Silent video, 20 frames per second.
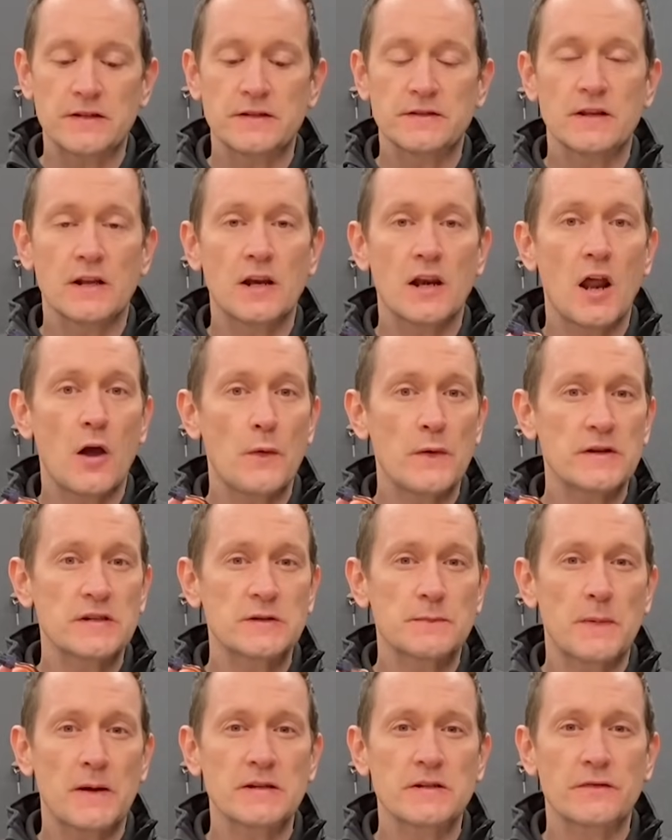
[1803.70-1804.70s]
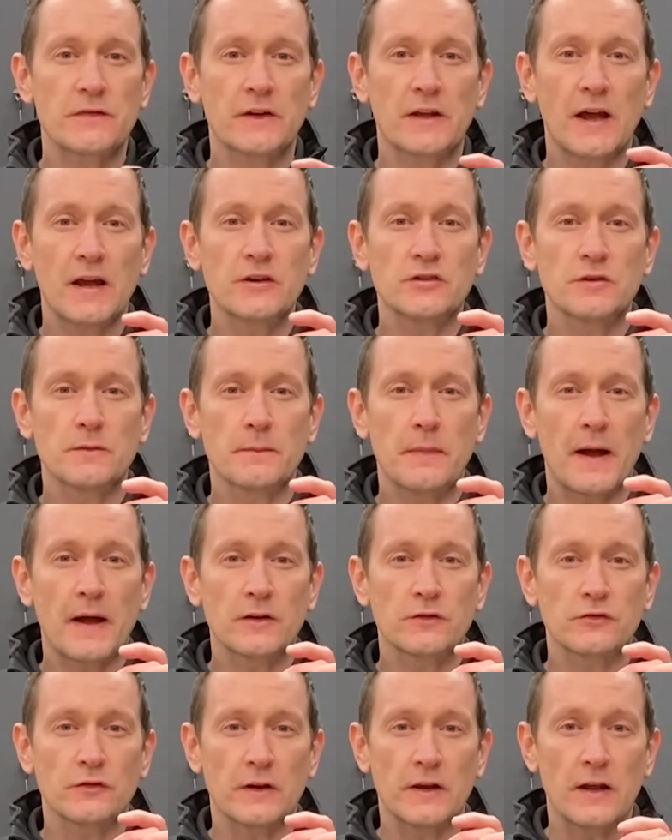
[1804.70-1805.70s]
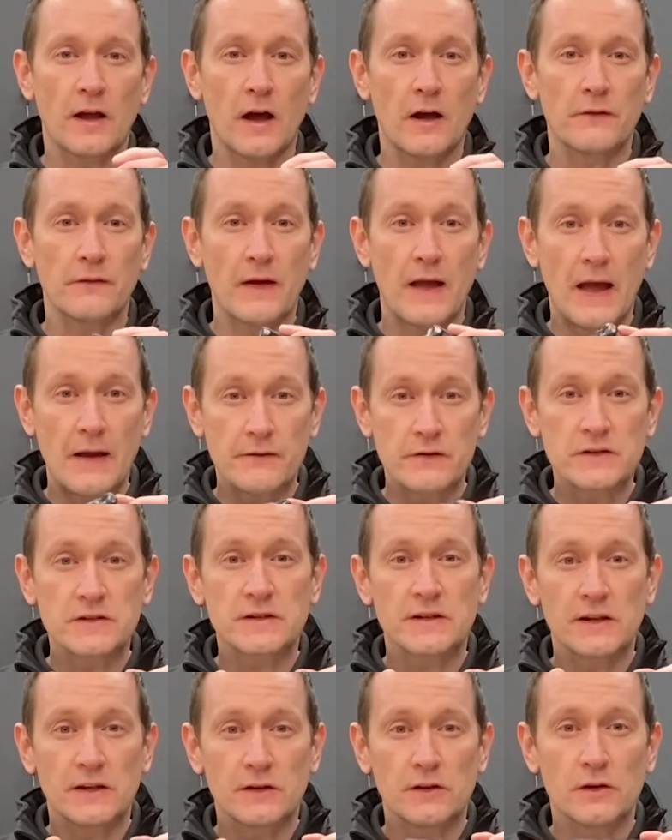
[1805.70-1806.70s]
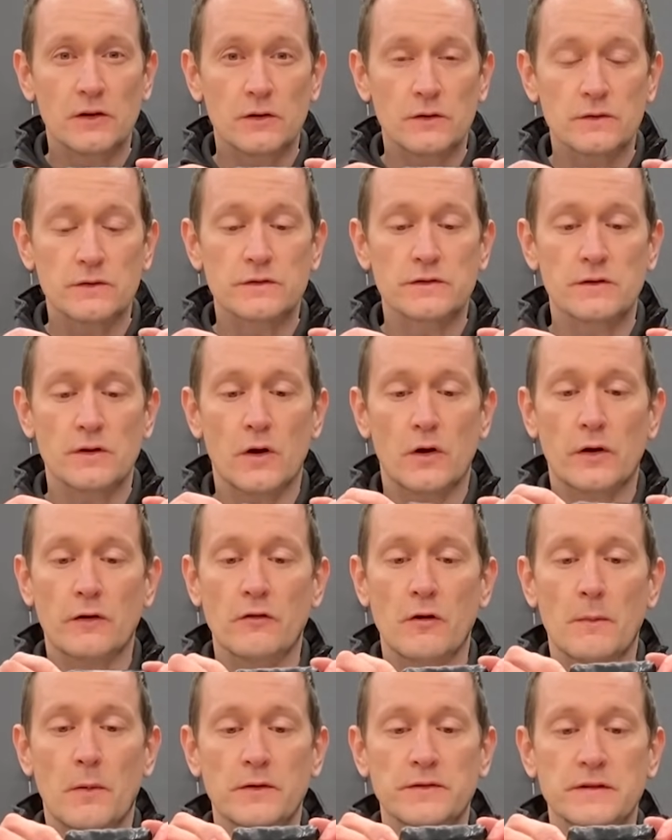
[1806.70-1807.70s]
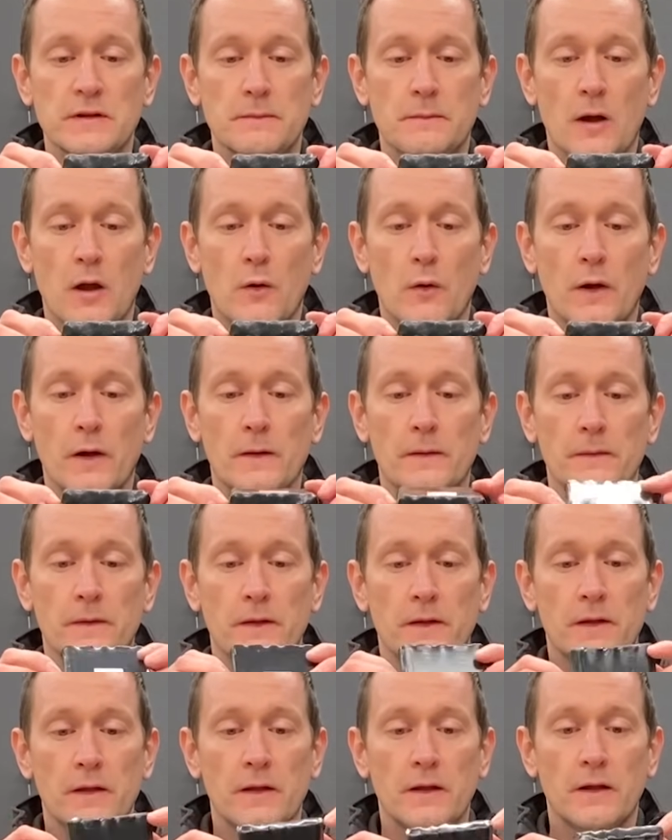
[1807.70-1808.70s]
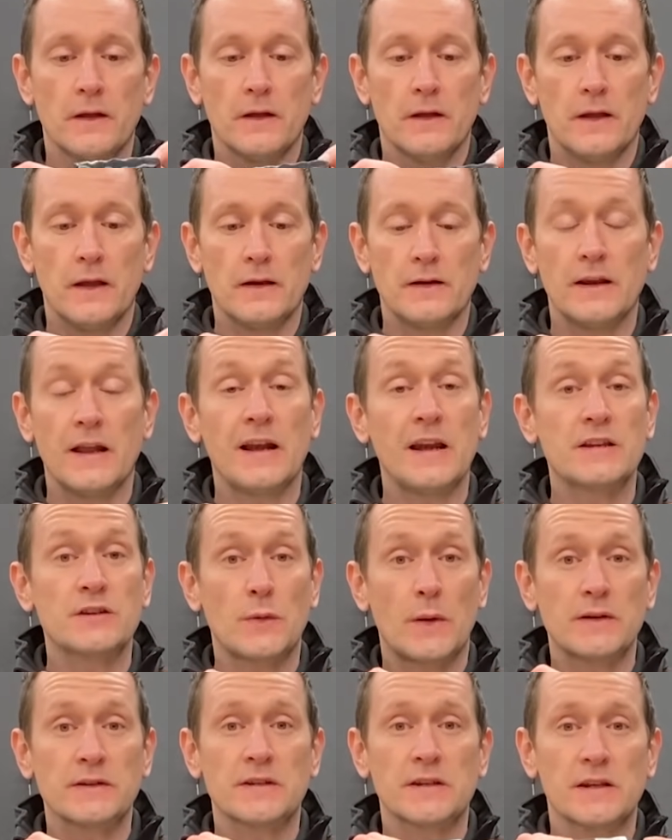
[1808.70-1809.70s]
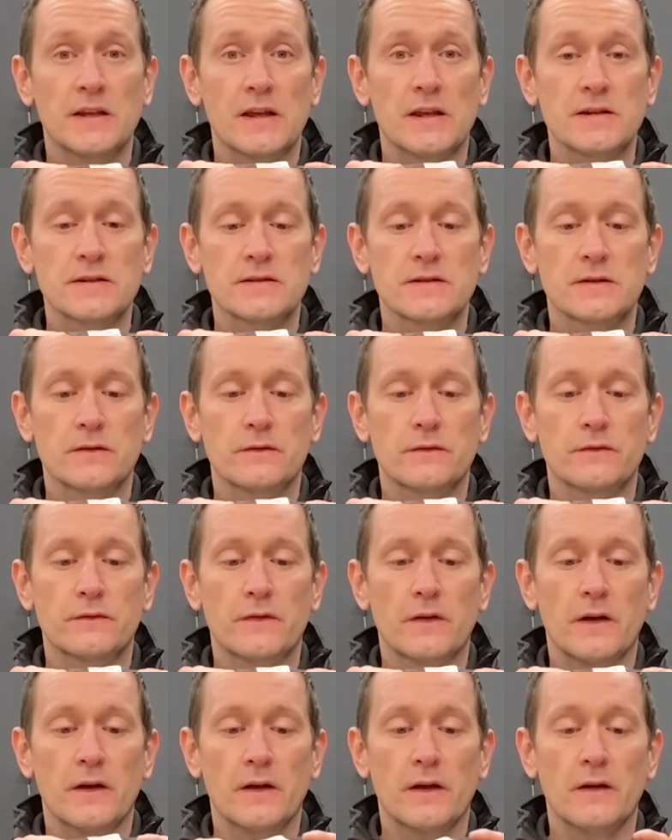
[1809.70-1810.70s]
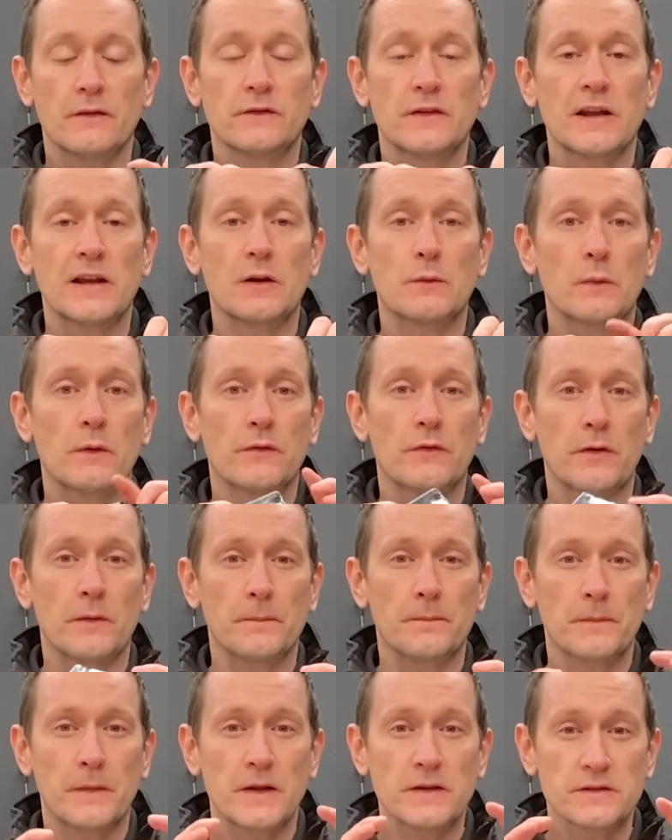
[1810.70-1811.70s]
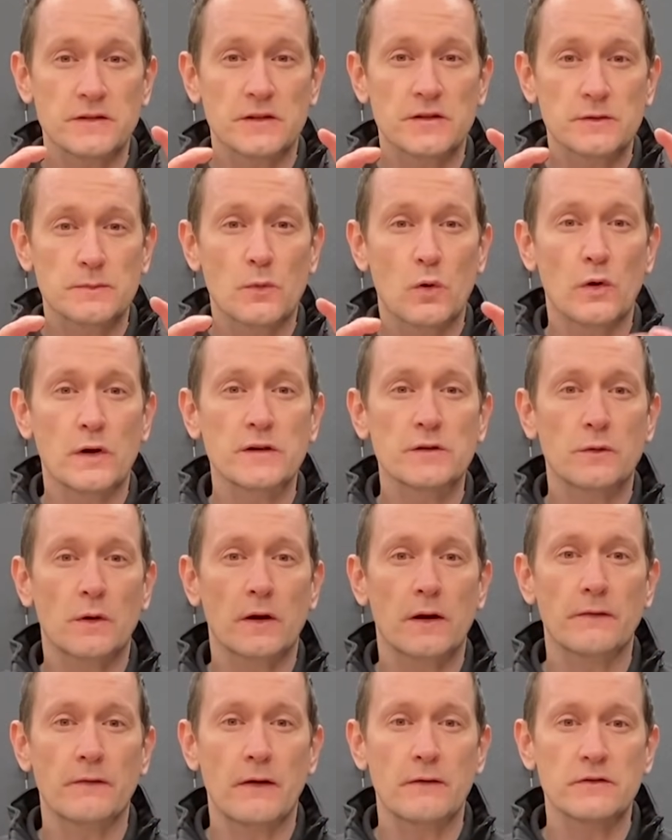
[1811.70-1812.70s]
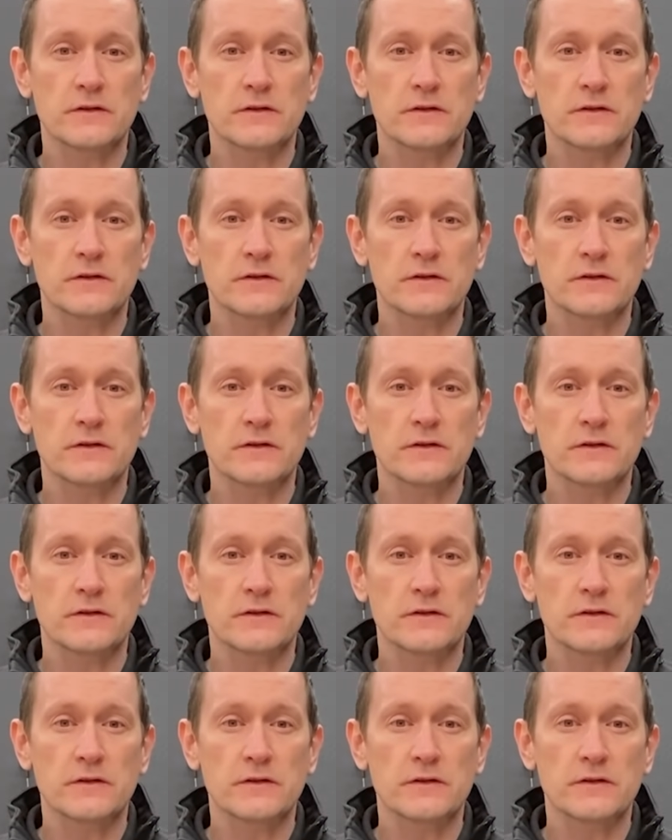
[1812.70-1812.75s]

is the lowest specification battery I've ever seen used on a robotic mower. in nearly 20 years of dealing with them. That's the smallest one I've ever